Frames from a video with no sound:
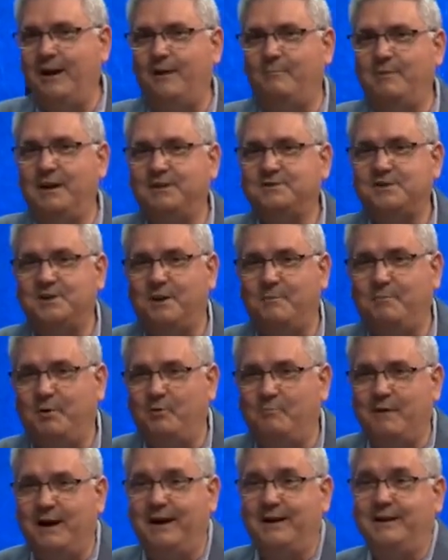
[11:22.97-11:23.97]
I messed up on
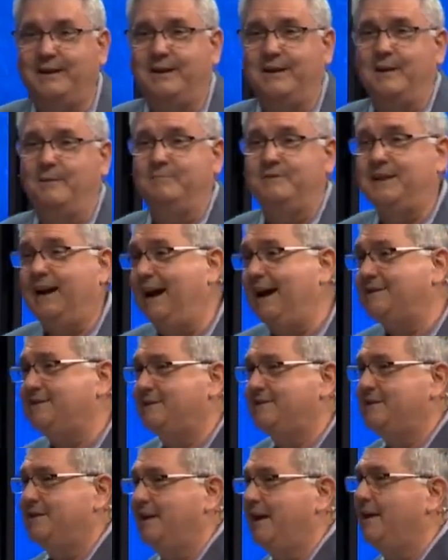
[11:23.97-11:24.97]
my income
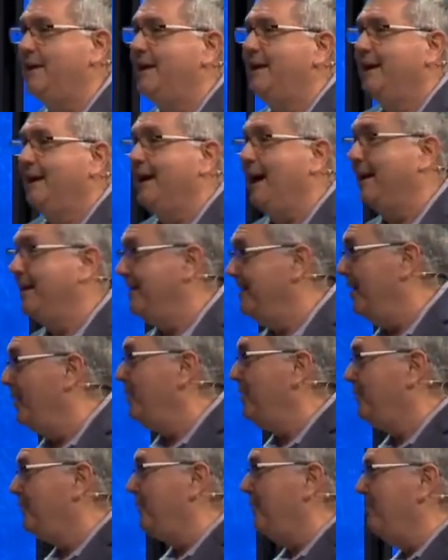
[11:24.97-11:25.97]
taxes and I got a
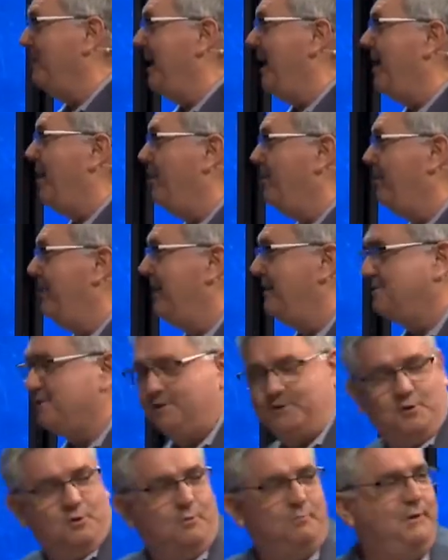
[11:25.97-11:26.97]
notice from the IRS that
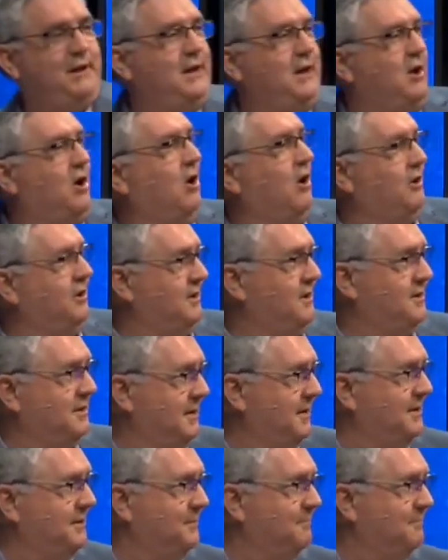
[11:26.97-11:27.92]
you're being audited.